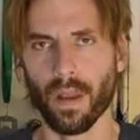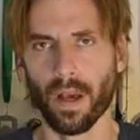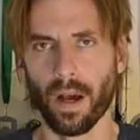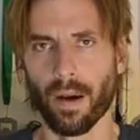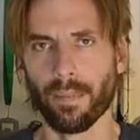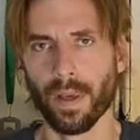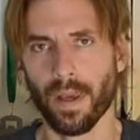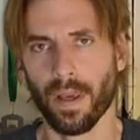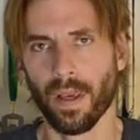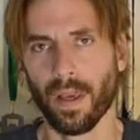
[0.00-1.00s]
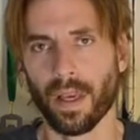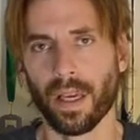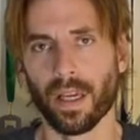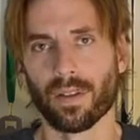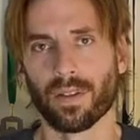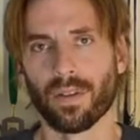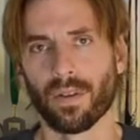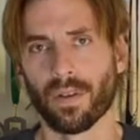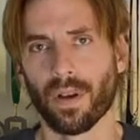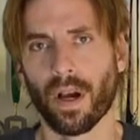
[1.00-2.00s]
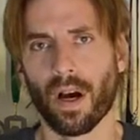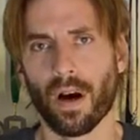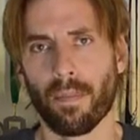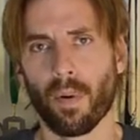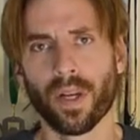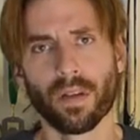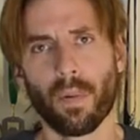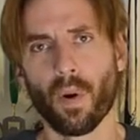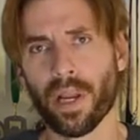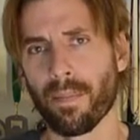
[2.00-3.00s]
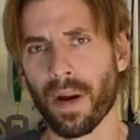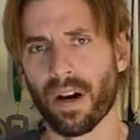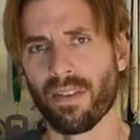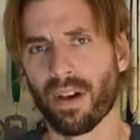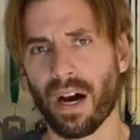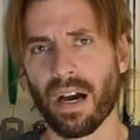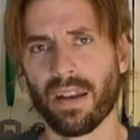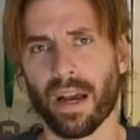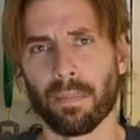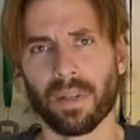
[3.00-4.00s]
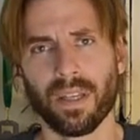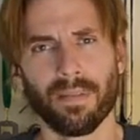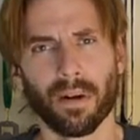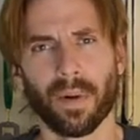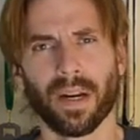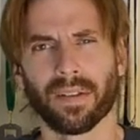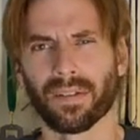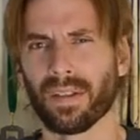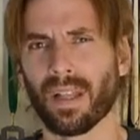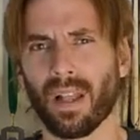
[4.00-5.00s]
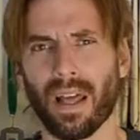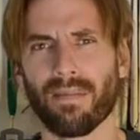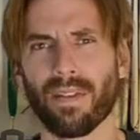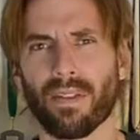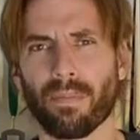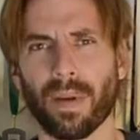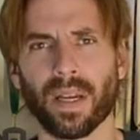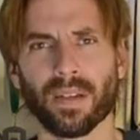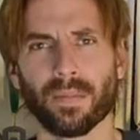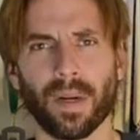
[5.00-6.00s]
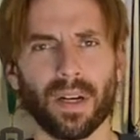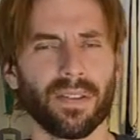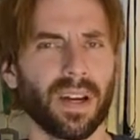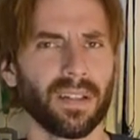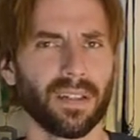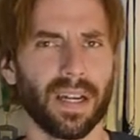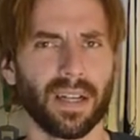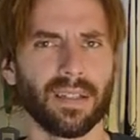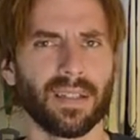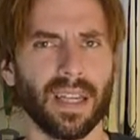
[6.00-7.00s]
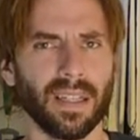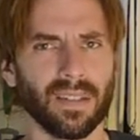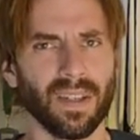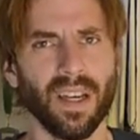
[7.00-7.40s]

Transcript: Um, it's a point-to-point -point marathon. I believe I read it's the 11th biggest marathon in the United States.